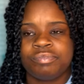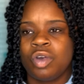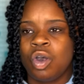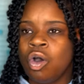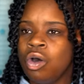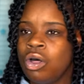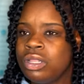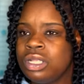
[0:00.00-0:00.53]

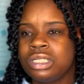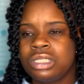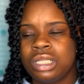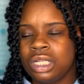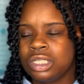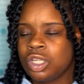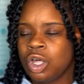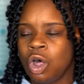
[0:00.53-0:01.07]
all these
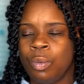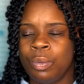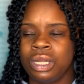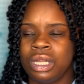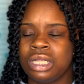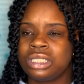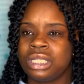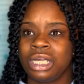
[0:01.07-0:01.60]
things
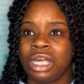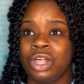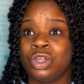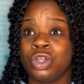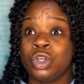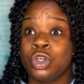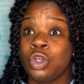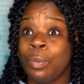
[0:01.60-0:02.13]
culminated
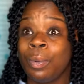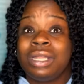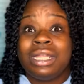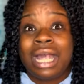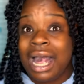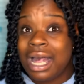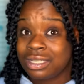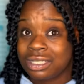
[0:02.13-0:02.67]
together, nobody
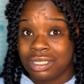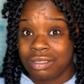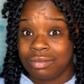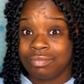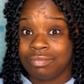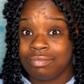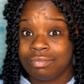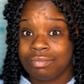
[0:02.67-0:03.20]
has it.